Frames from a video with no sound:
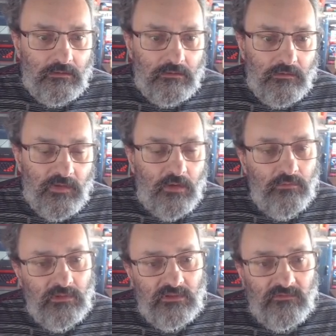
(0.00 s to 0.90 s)
And now
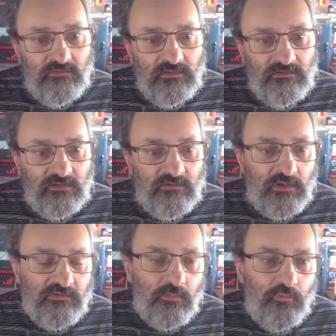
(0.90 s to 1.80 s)
you can see that there
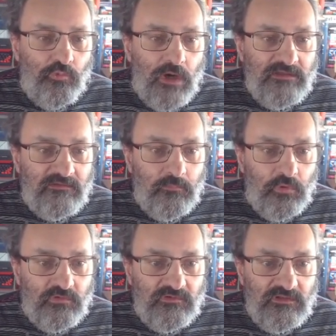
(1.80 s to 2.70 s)
are some white
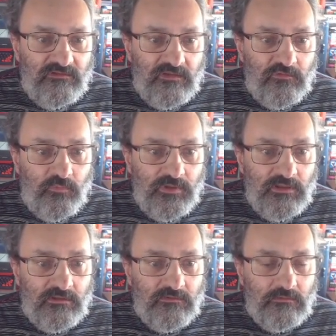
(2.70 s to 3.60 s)
boxes that
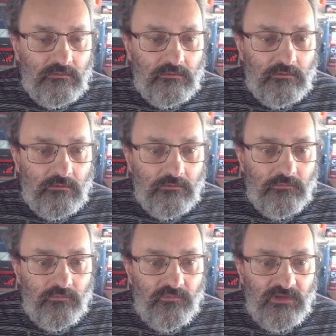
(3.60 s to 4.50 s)
appeared on
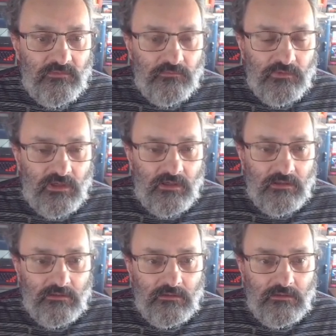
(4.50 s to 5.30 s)
the face of the guy.